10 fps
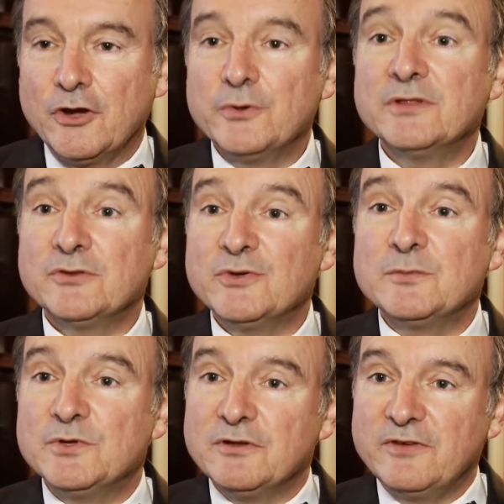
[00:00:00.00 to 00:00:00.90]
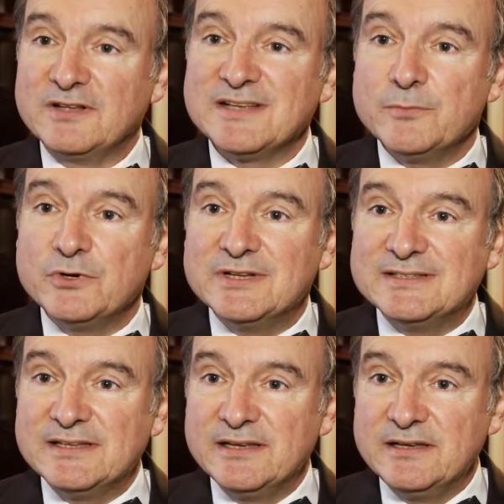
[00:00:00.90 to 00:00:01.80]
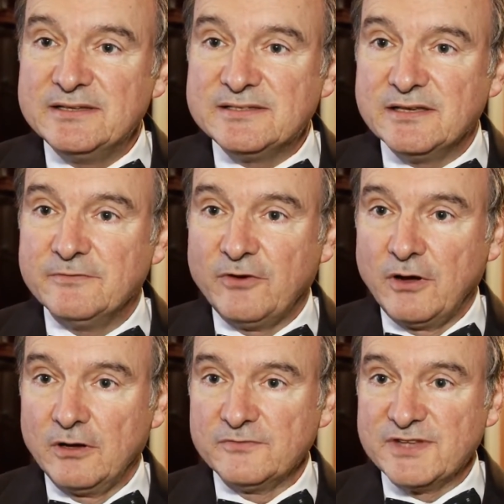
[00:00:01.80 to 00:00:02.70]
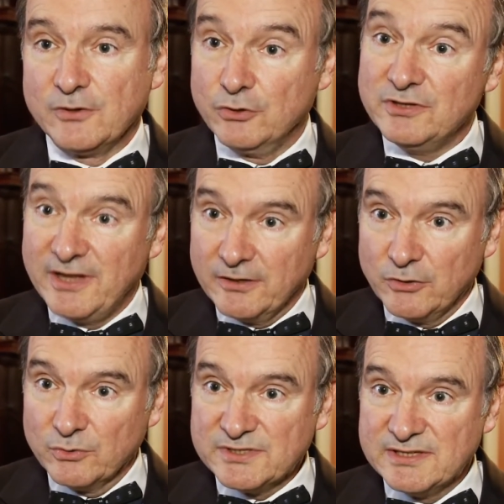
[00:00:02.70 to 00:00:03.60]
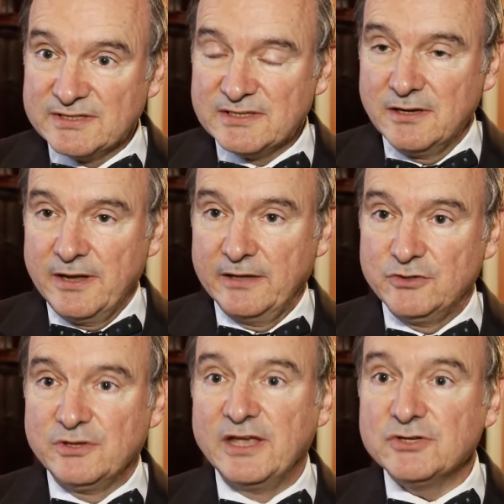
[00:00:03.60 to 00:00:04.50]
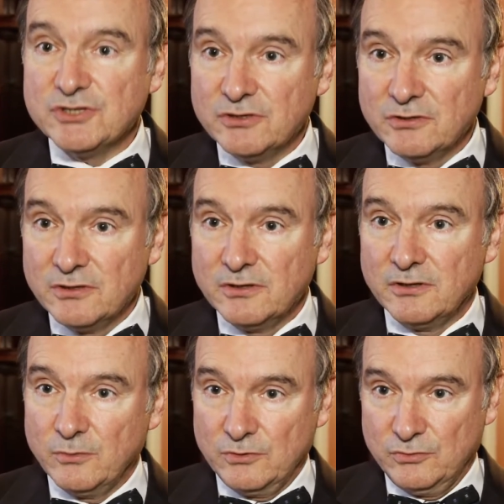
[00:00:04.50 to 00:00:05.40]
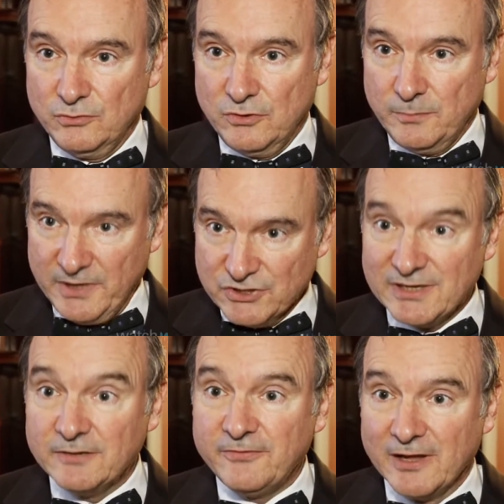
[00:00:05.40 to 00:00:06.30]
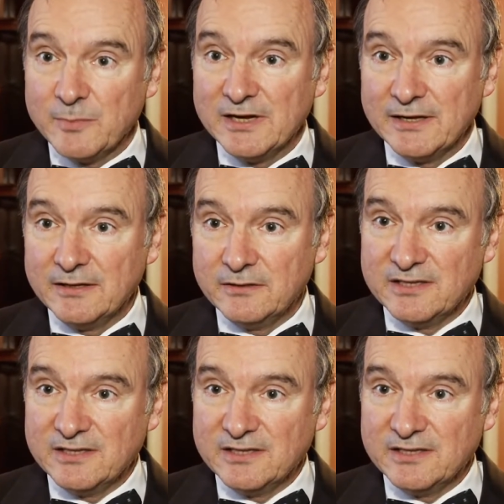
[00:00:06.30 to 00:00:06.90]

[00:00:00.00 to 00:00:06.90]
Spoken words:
current treatment of Alzheimer's disease involves a good diagnosis, education to the patient and family.